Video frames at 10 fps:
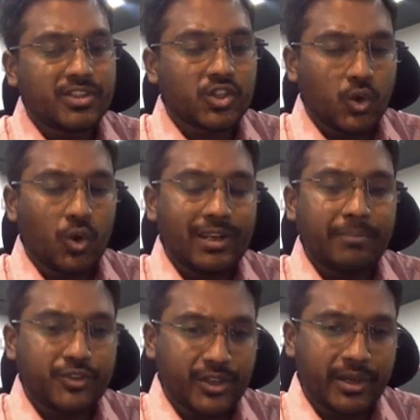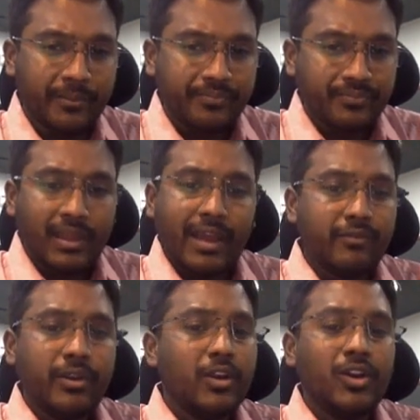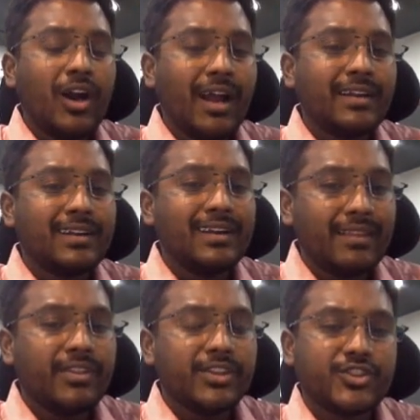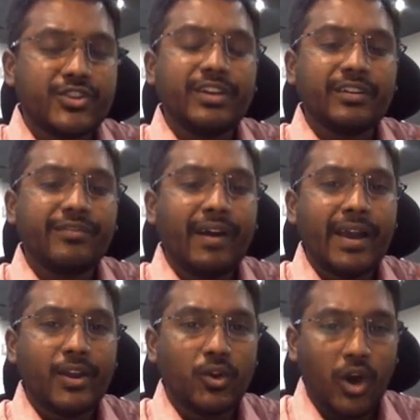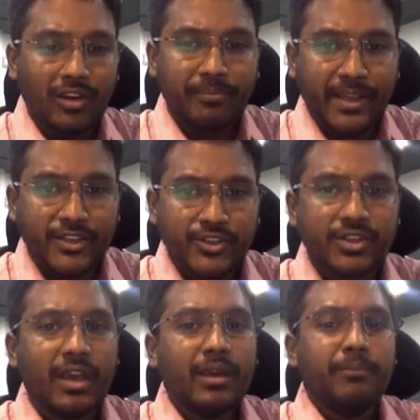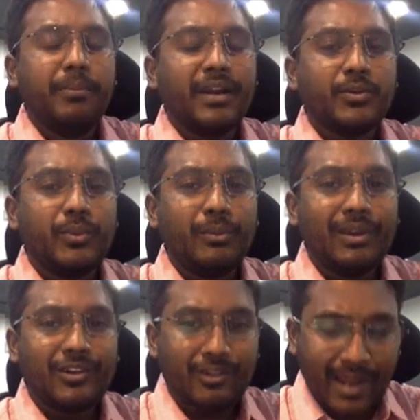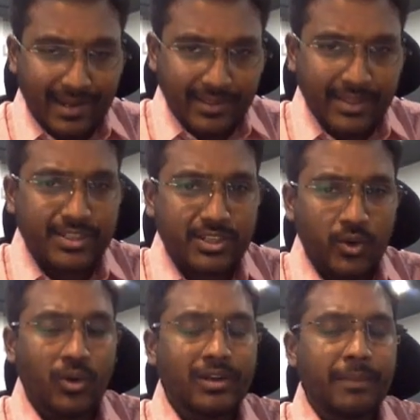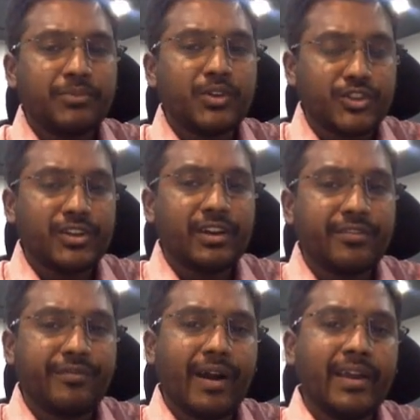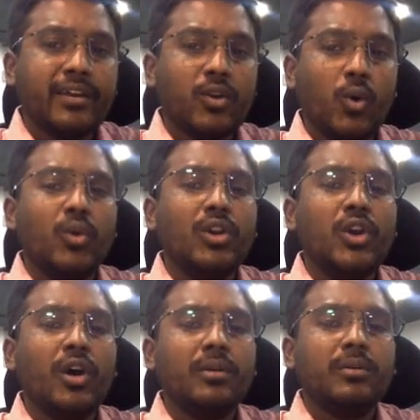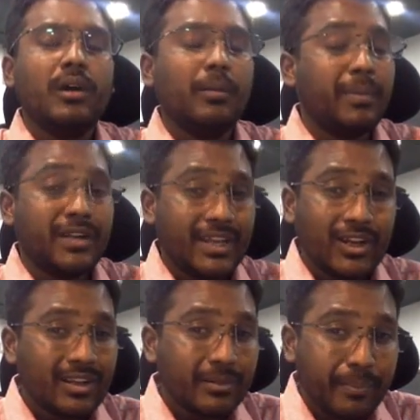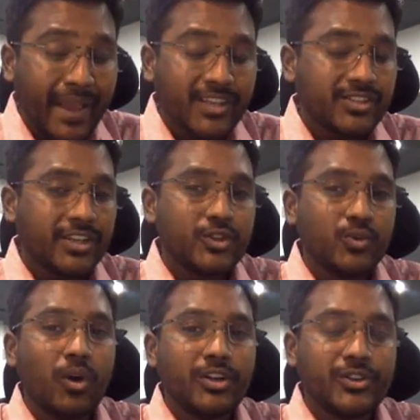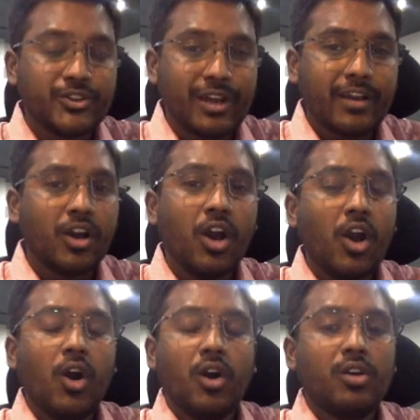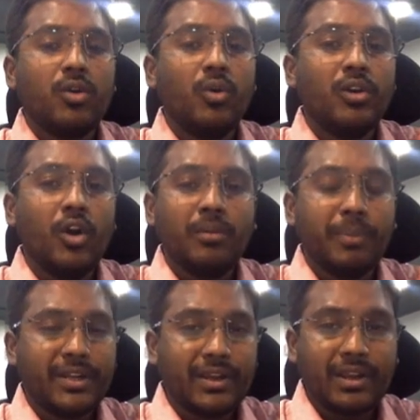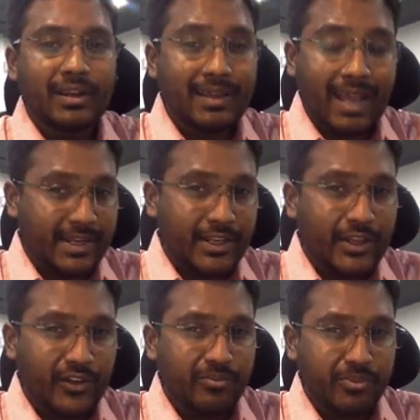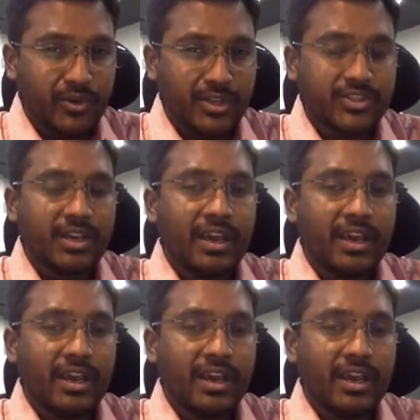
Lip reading: scroll depth trigger and we will not let this trigger fire on all pages, but we will let this scroll depth trigger fire only on a particular page that you want to track or only on particular category of products.